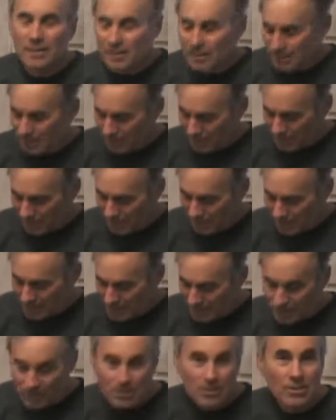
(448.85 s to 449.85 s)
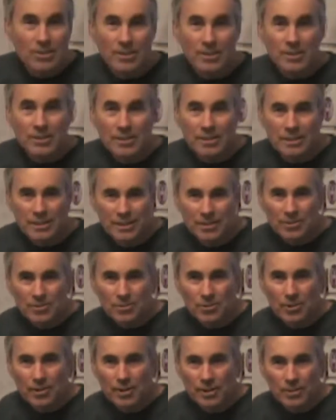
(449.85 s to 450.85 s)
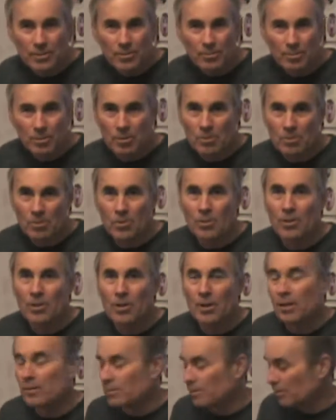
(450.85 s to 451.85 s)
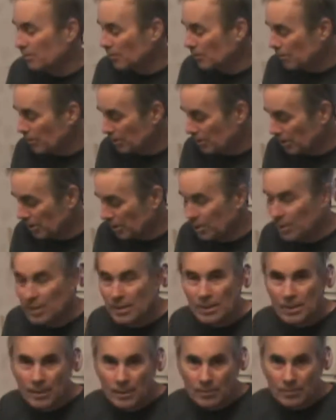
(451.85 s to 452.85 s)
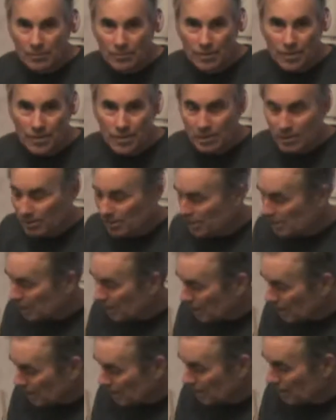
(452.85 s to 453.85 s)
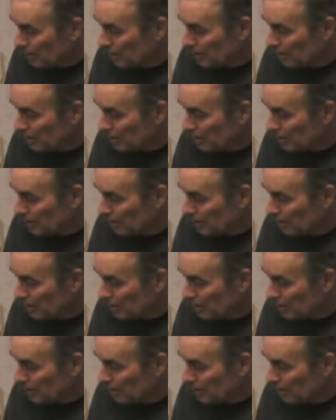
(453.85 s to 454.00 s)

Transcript: It sounds as good as any train or boat horn I've ever heard. Very loud.